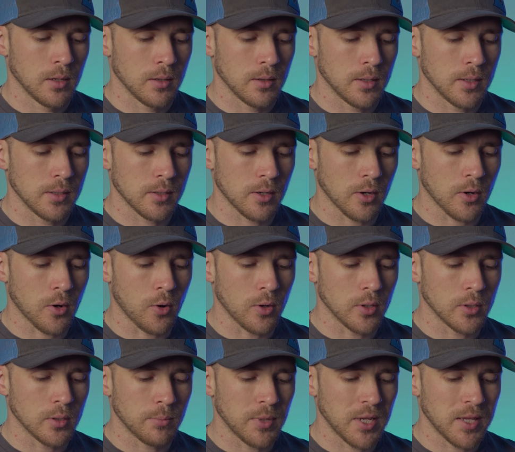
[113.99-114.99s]
These are
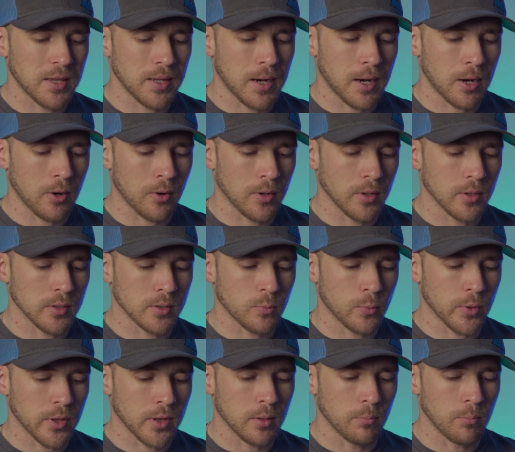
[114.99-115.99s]
going to be the areas
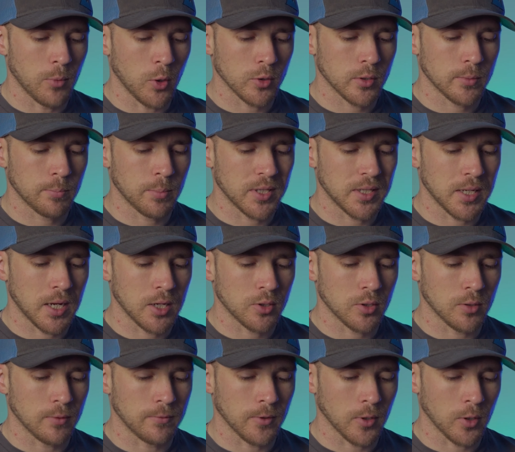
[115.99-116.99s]
with the most
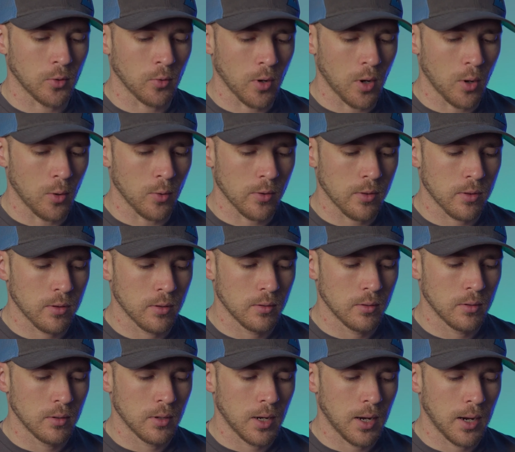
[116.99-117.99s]
potential for growth
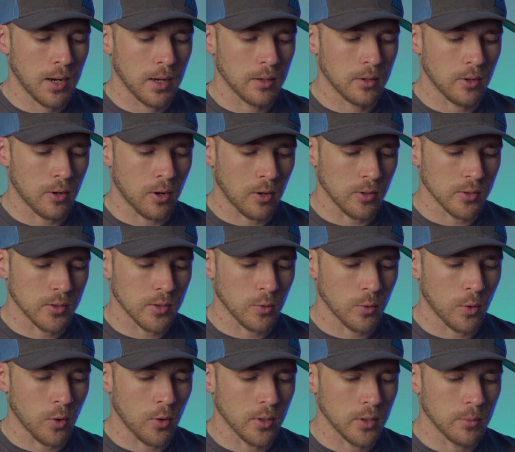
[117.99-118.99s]
and are also
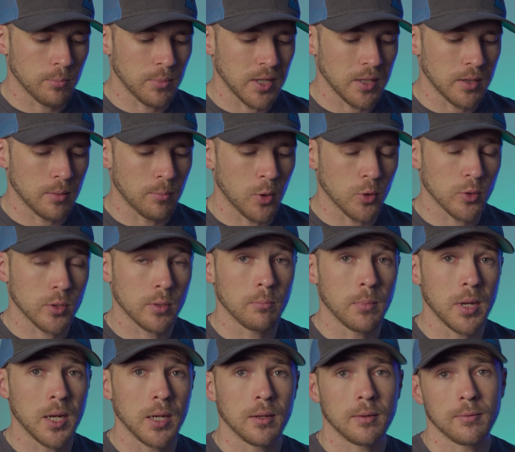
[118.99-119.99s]
going to be the most
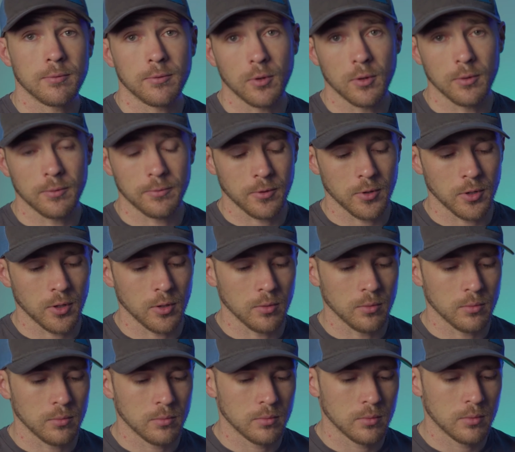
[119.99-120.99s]
meaningful for you.